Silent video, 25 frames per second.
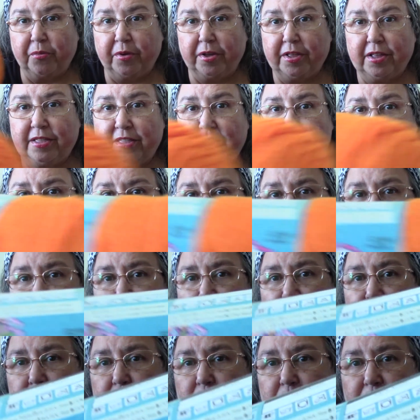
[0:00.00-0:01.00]
This is
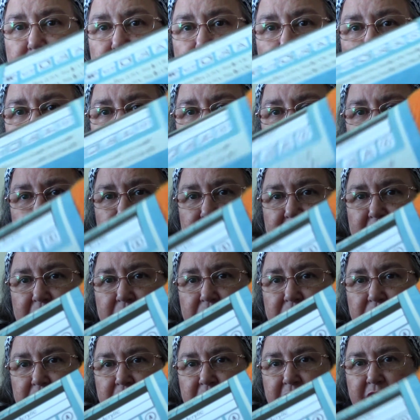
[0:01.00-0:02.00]
a real
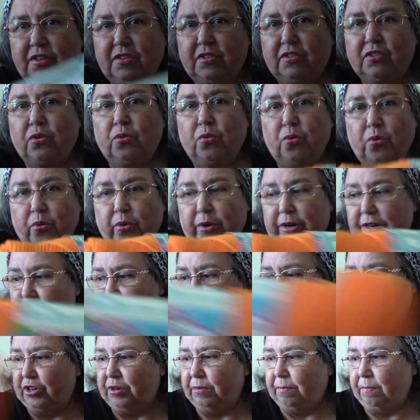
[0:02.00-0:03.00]
honest-to-goodness
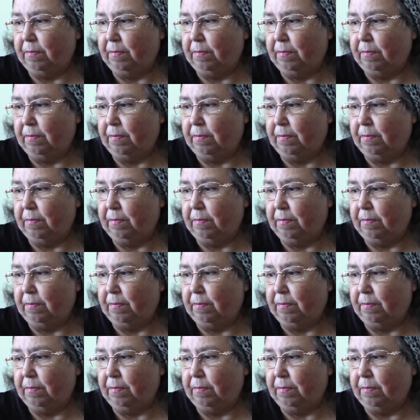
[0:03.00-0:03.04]
orange.